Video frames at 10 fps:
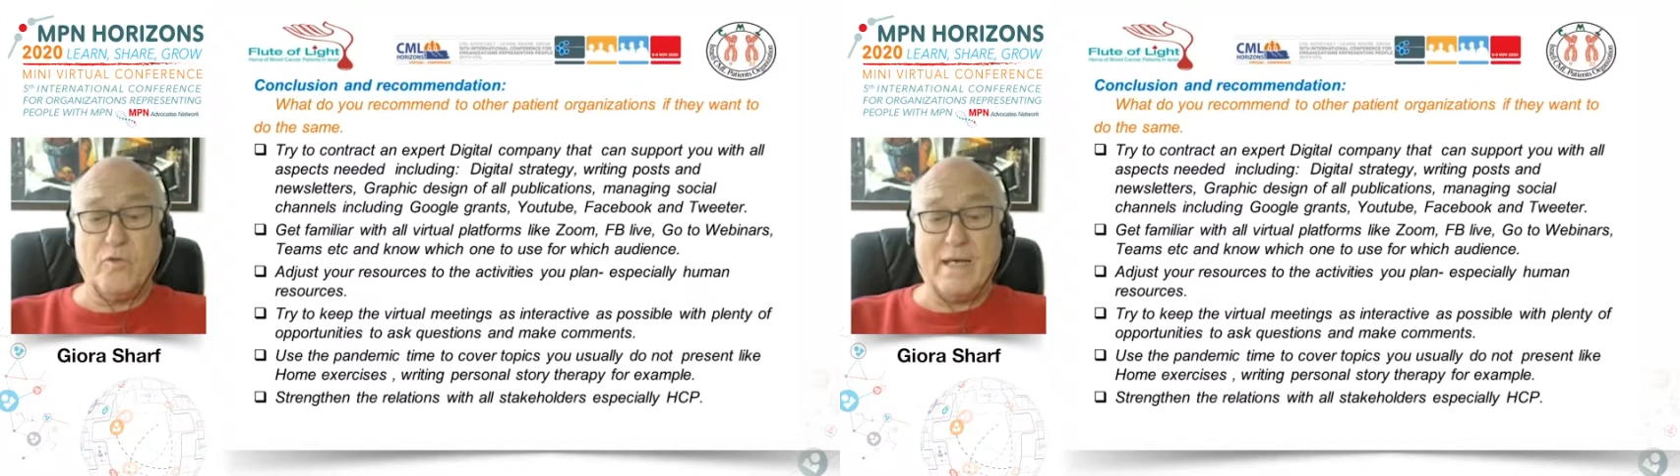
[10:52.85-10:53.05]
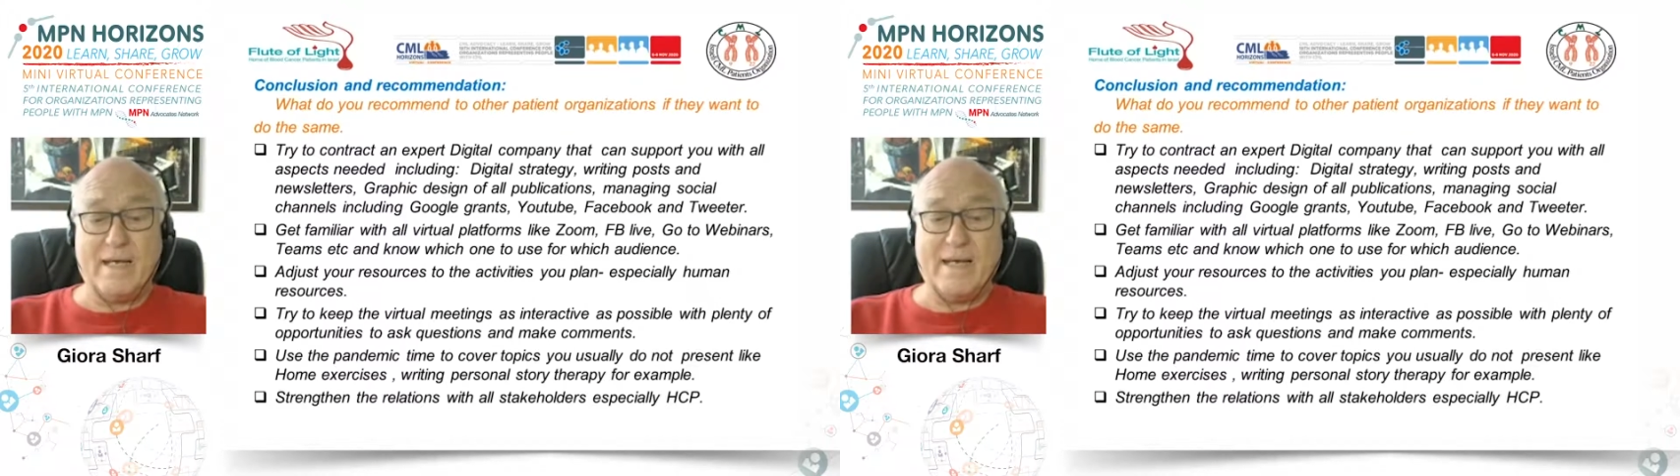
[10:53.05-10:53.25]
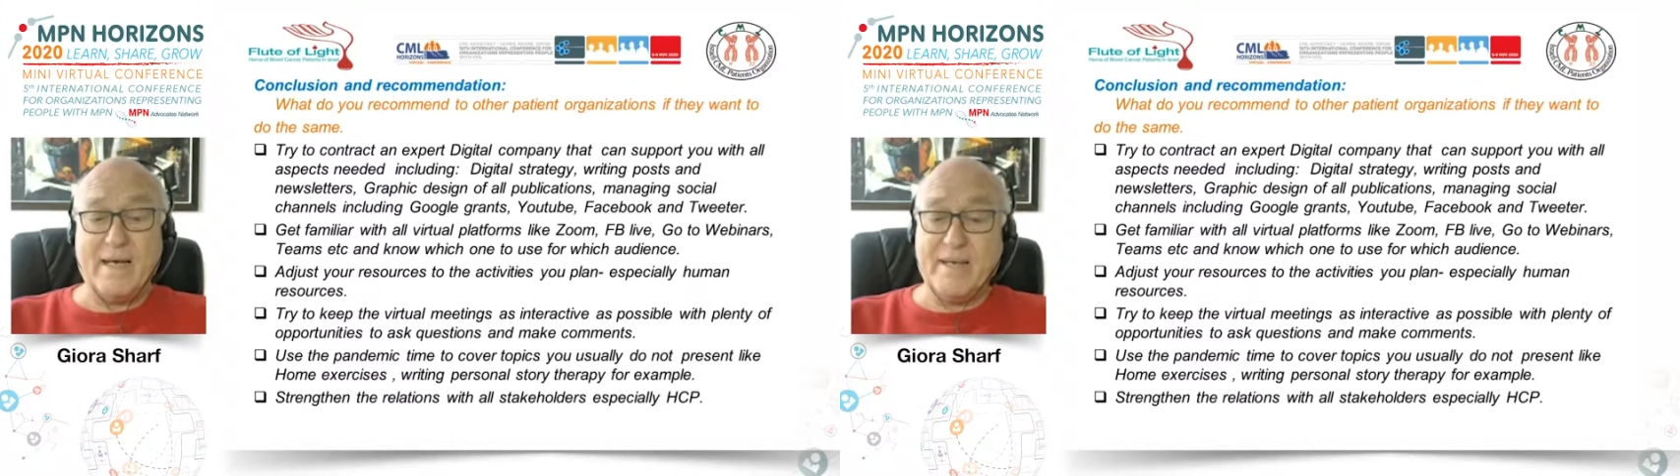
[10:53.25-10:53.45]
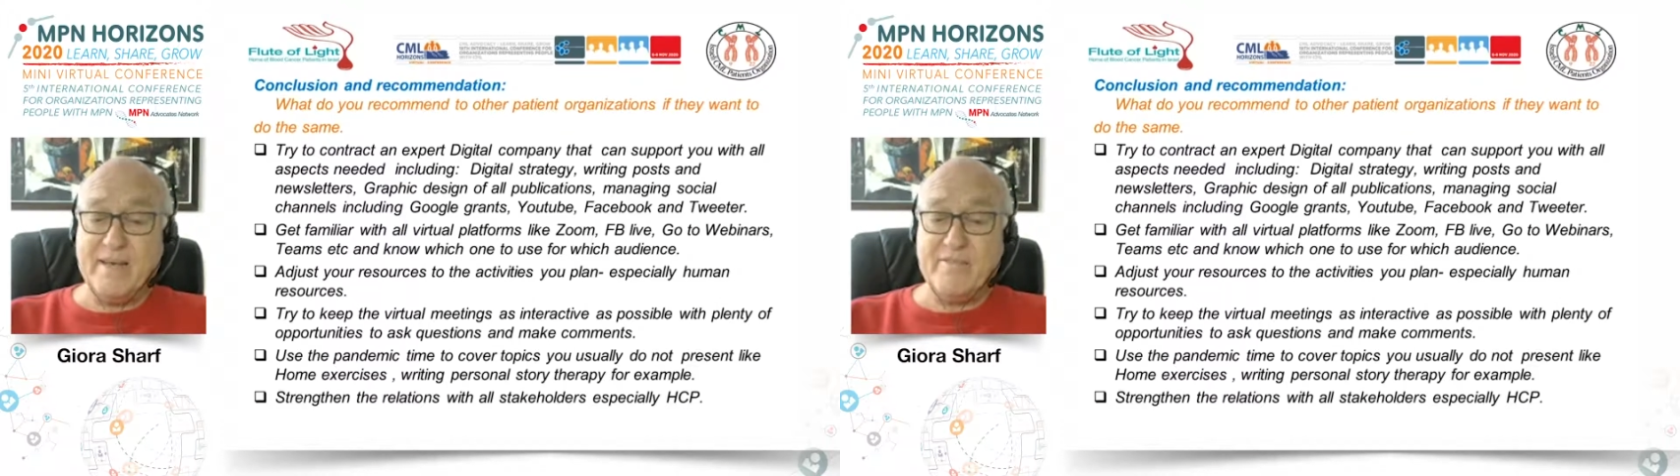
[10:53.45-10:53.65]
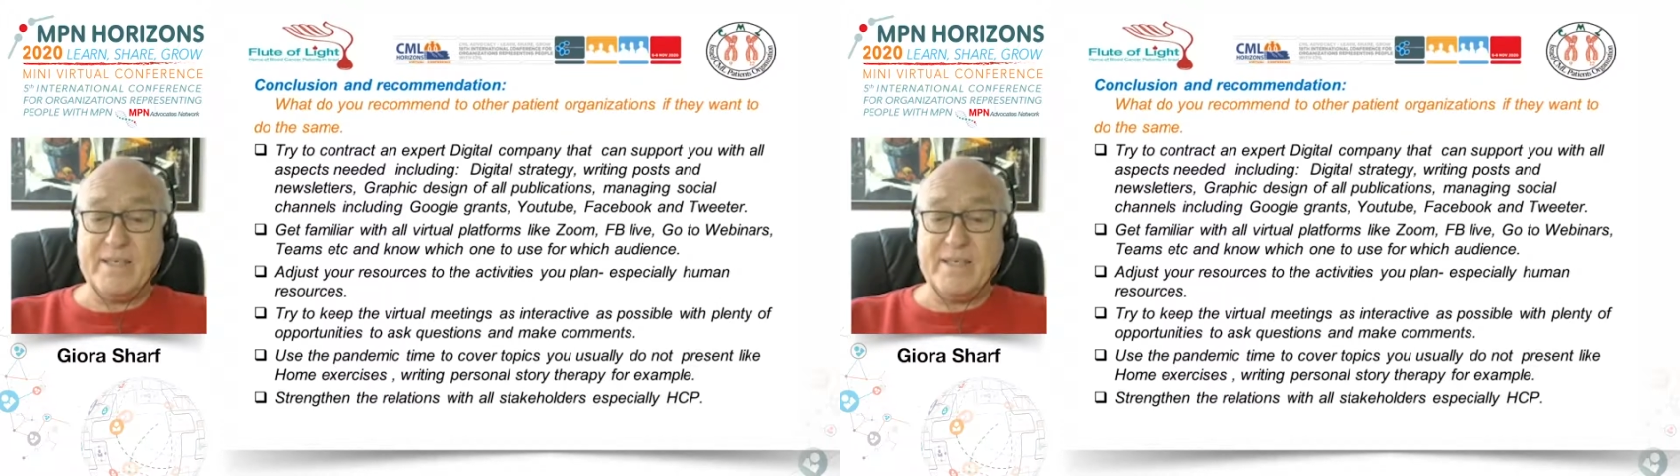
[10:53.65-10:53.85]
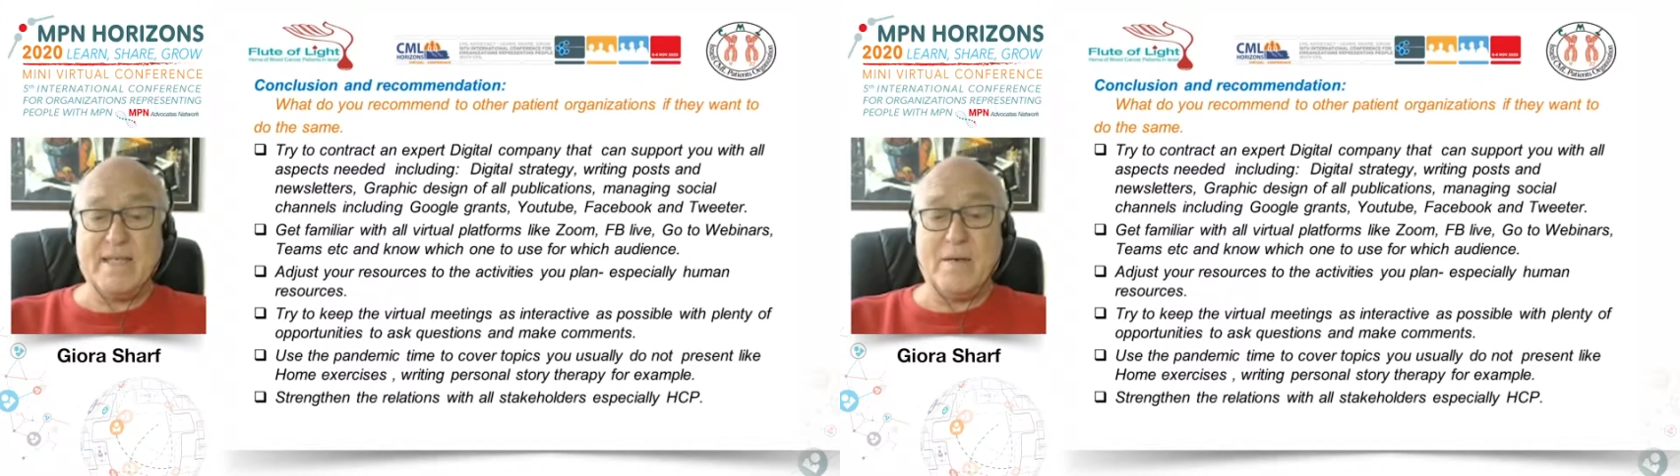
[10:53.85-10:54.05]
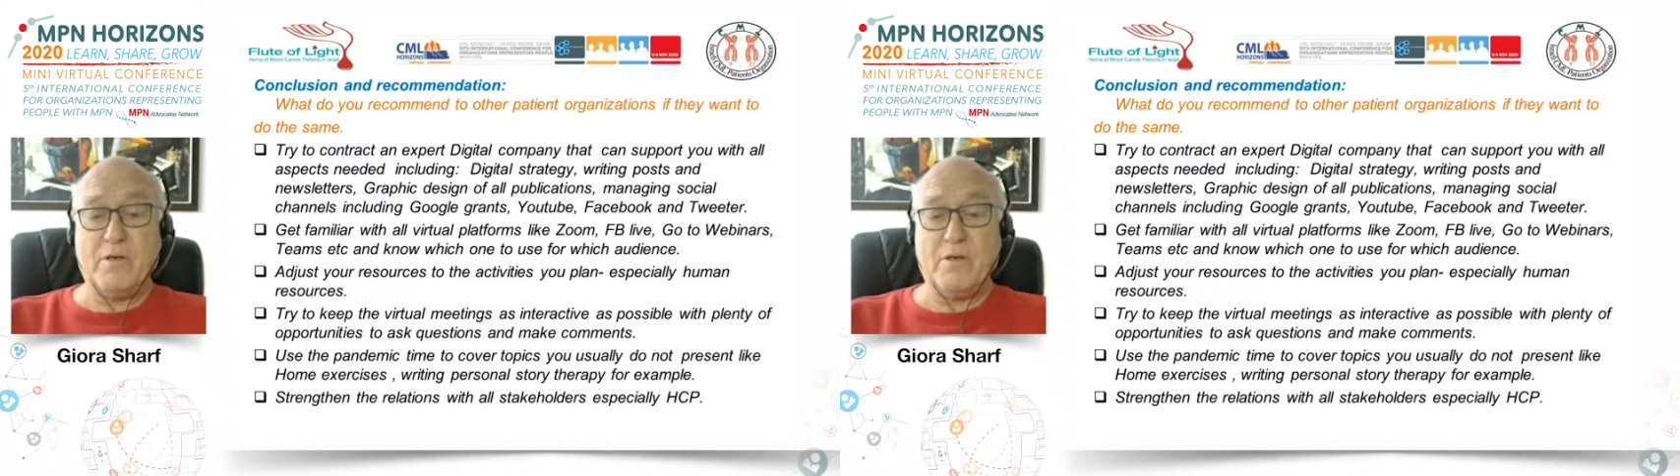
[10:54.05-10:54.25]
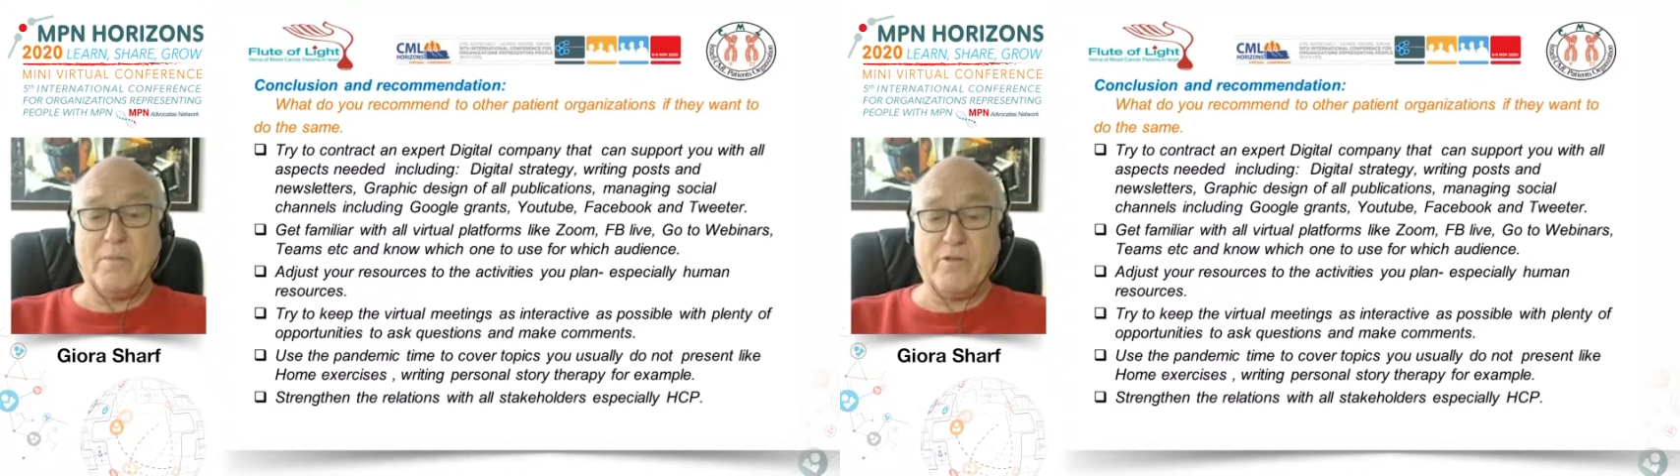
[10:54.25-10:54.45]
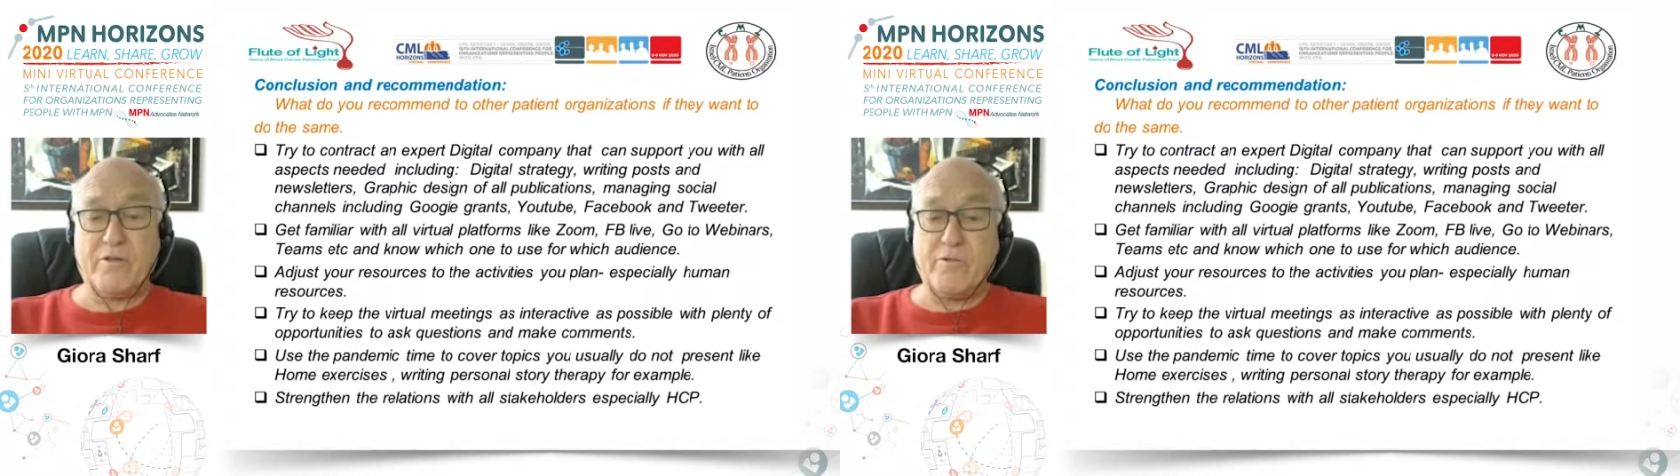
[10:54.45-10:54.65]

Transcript: Like I gave an example about